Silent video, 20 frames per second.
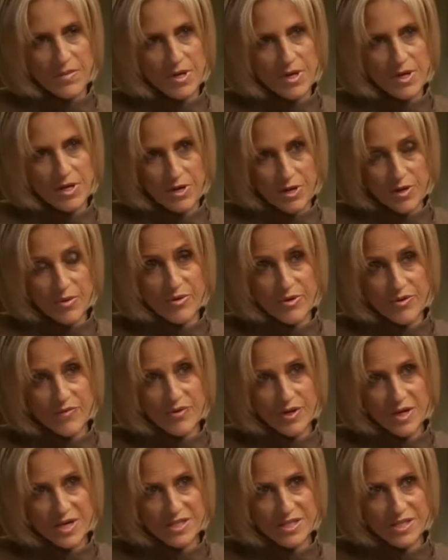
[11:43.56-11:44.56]
You were
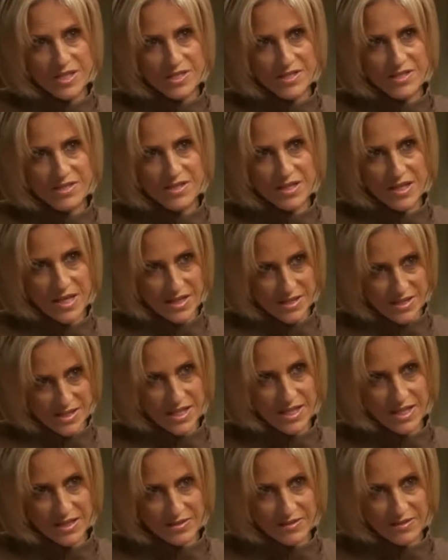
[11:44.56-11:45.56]
invited to that
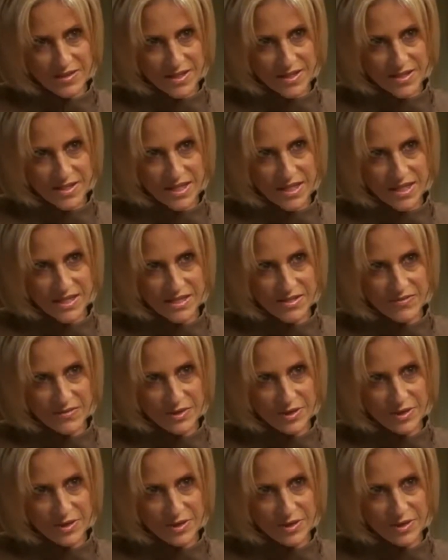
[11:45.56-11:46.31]
dinner as a guest of